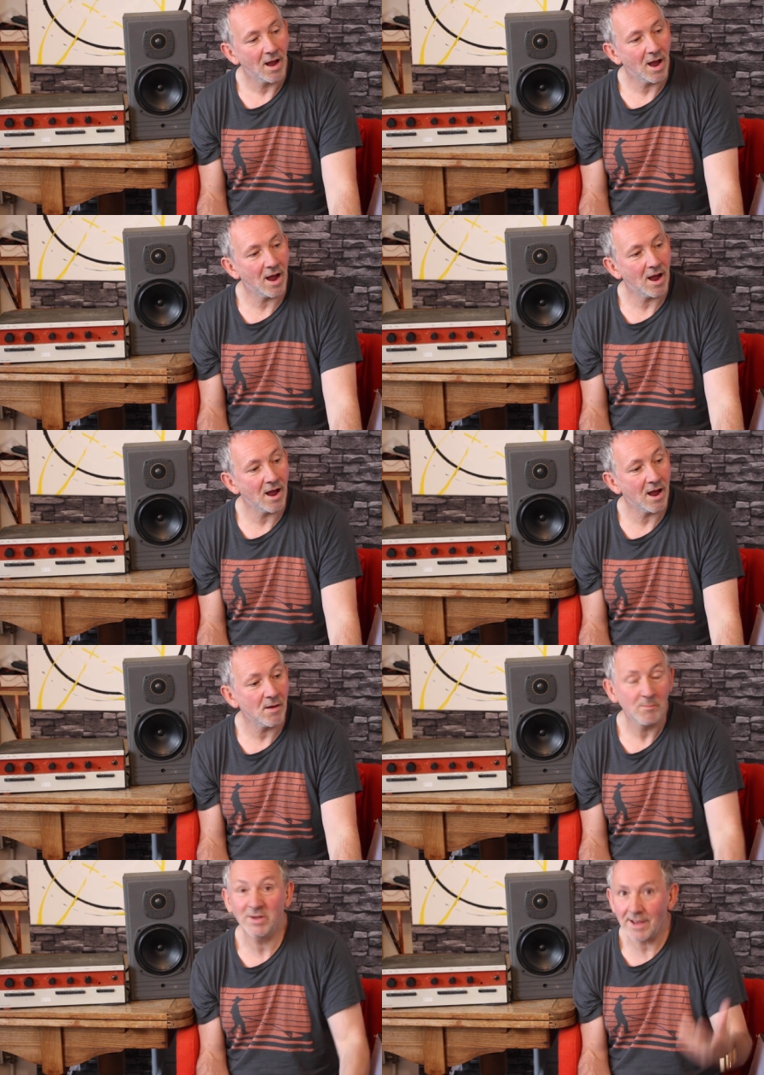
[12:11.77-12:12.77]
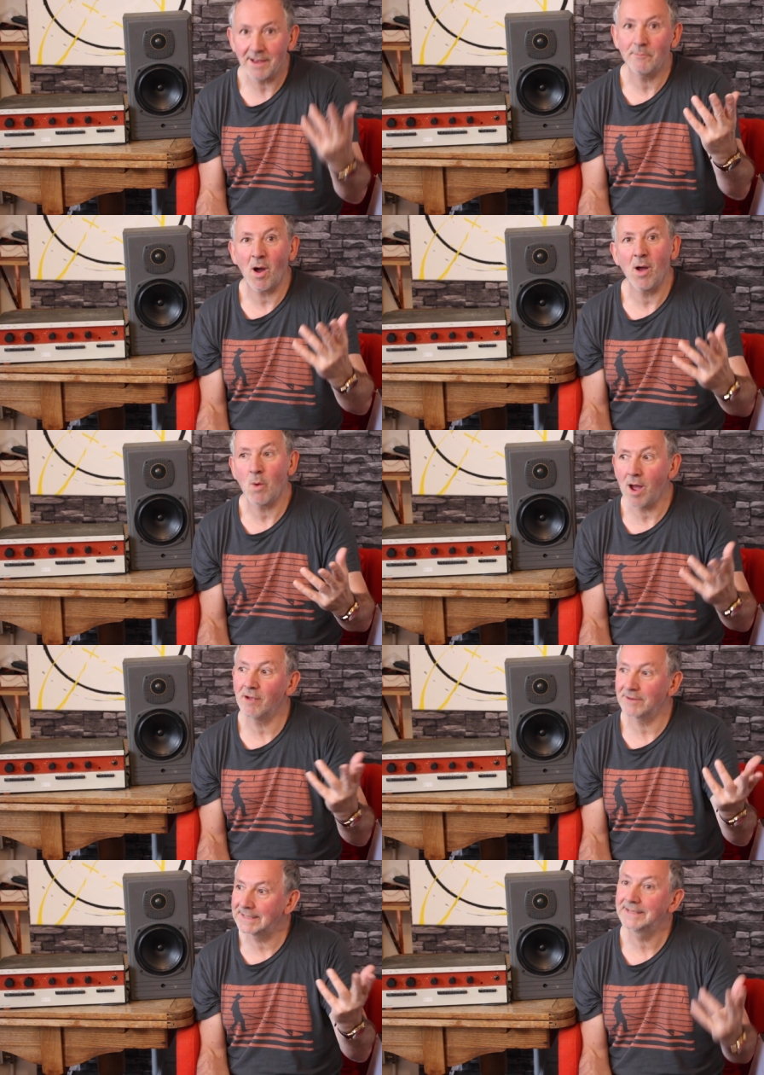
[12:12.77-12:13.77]
Uh, but yeah, bi
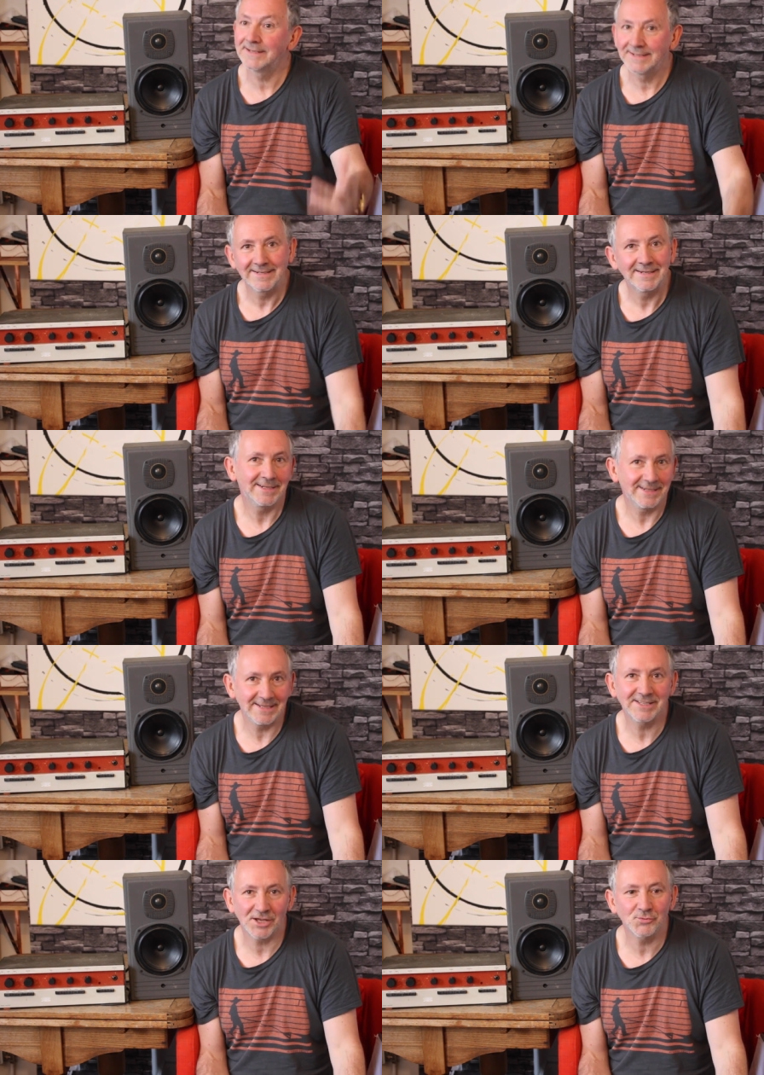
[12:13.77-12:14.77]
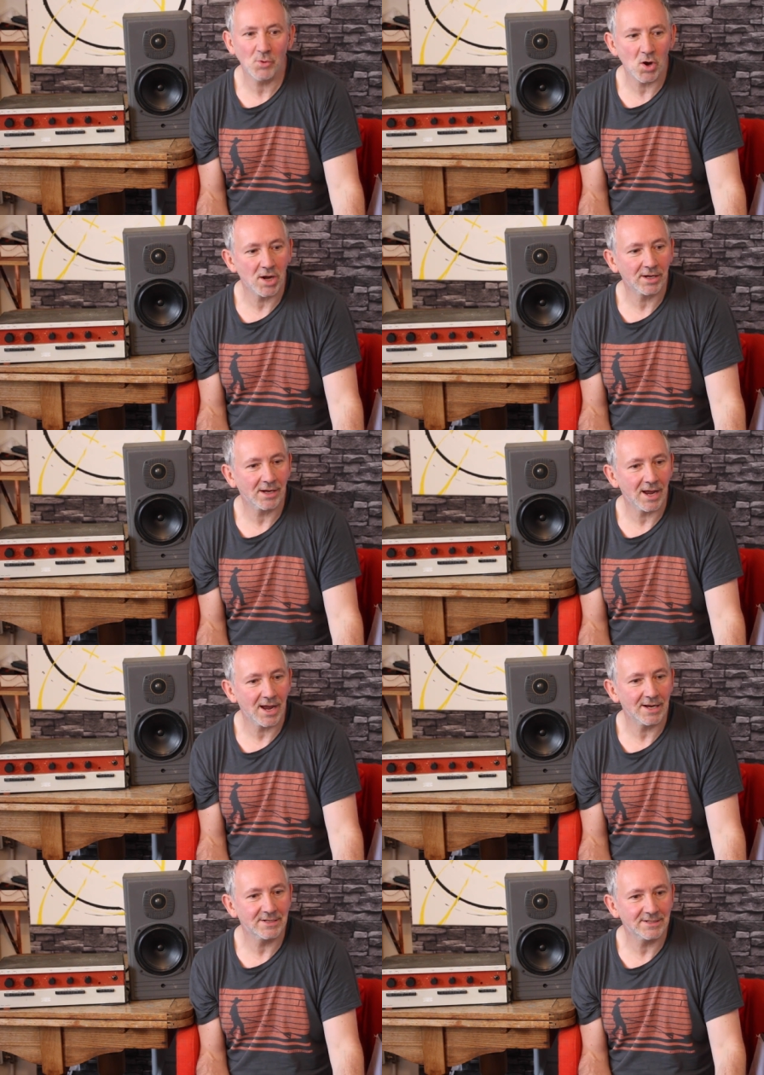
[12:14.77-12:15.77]
wiring, it does work.
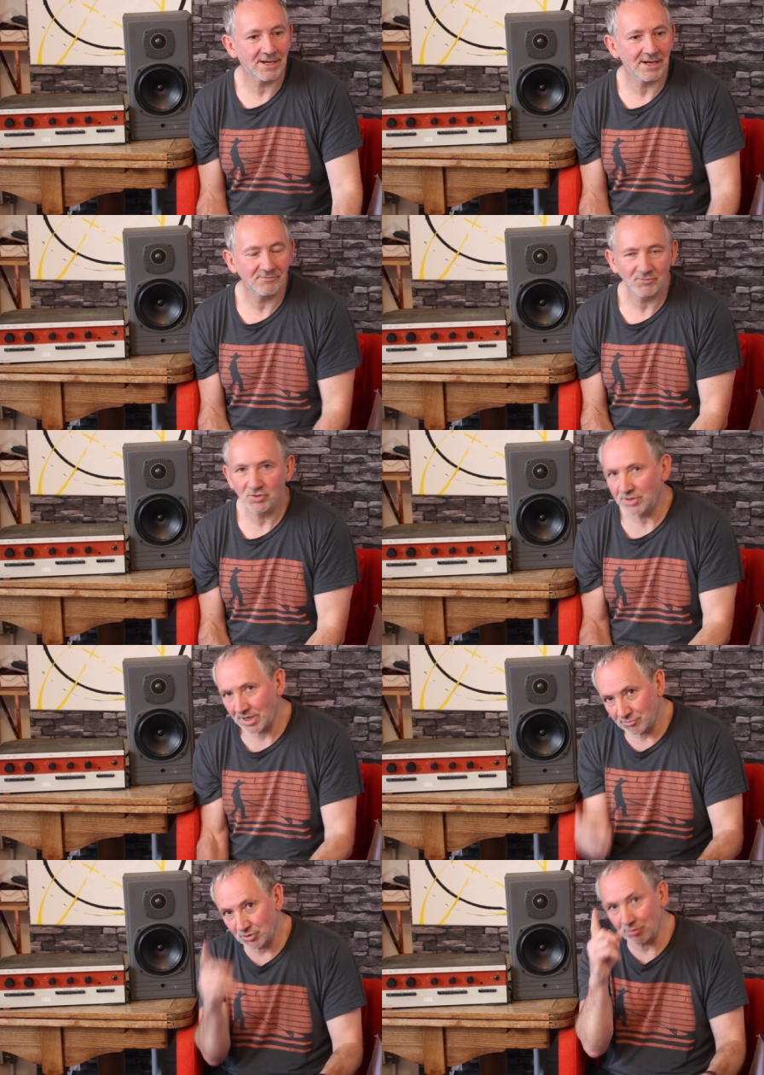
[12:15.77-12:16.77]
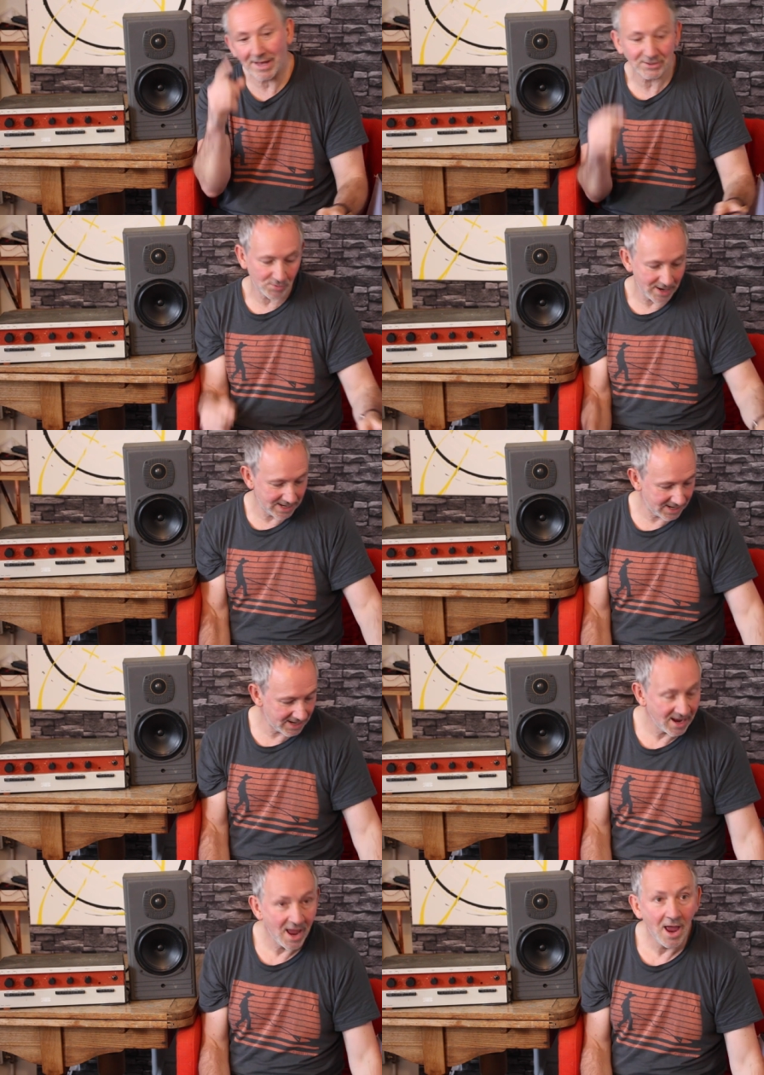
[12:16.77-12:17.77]
And uh, you know, do that
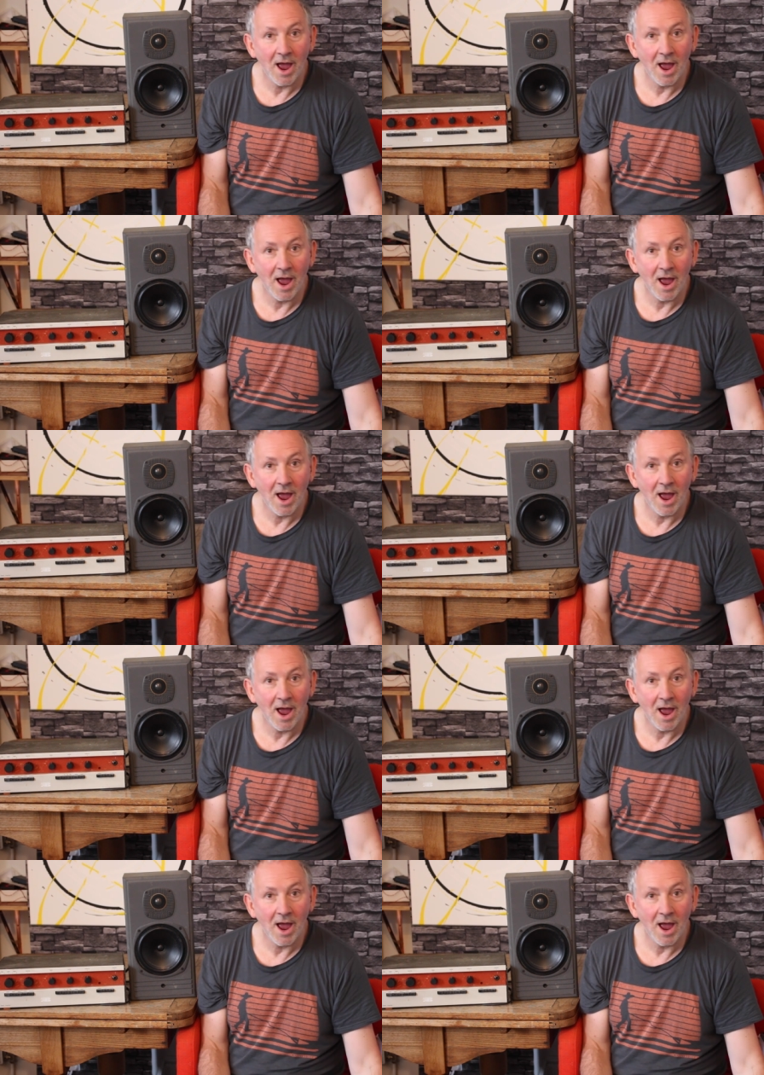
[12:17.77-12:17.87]
tweaking.